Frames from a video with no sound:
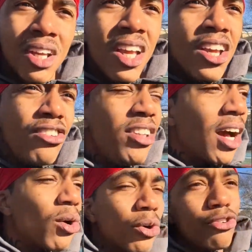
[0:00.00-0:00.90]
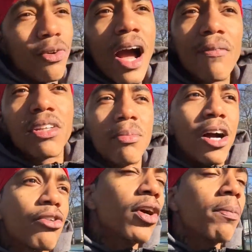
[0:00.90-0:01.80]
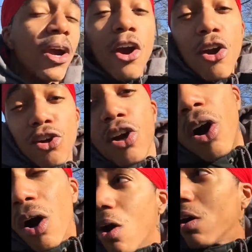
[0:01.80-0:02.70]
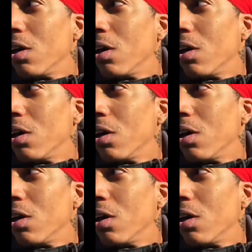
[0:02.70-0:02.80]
she not gonna drive to my crib in her car.